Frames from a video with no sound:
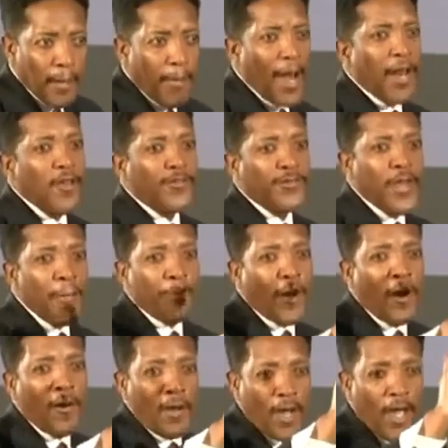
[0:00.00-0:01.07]
But it's
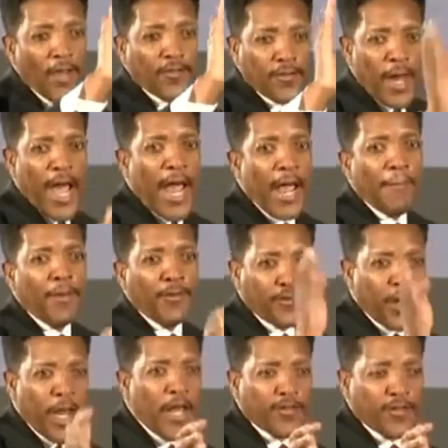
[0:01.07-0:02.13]
simple. His name is
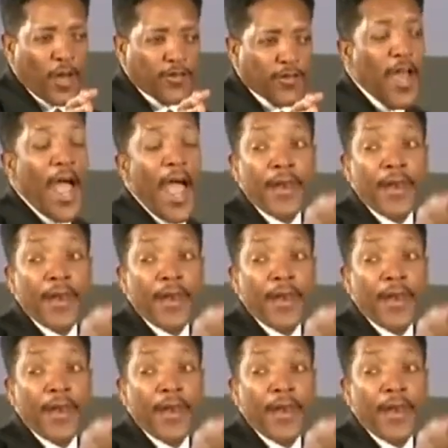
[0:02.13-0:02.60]
Jesus.